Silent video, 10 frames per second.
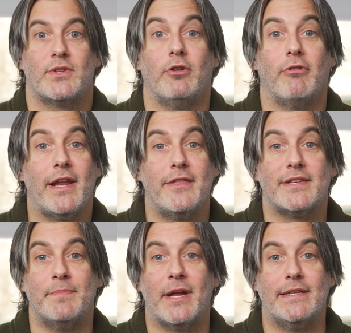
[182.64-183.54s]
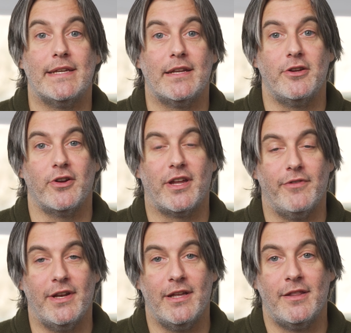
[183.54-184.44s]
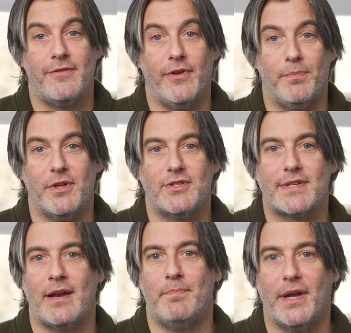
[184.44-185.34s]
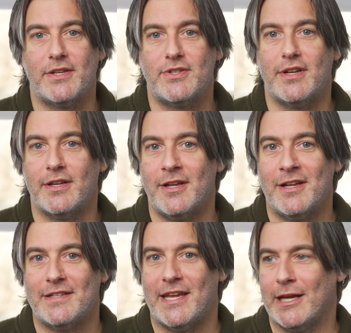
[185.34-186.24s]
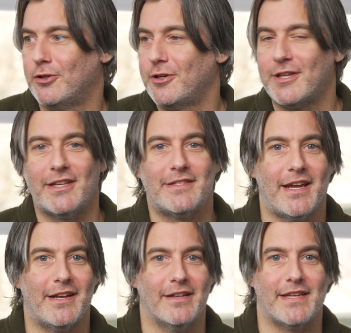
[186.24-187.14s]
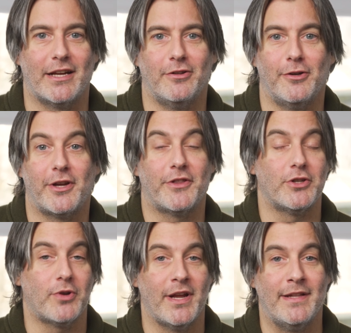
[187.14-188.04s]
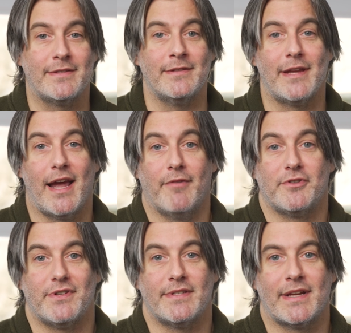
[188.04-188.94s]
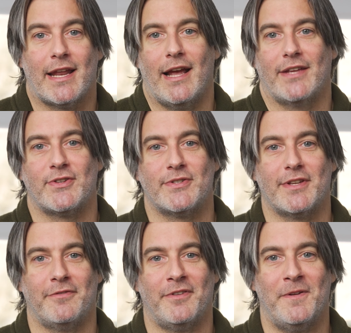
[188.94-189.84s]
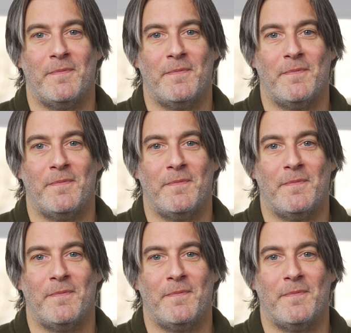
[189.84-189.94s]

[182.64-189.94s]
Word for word: So already this amount of data you're given in the Fitbit just kind of begs you to take a look at the data, take a look at the trends and the averages and kind of ask yourself,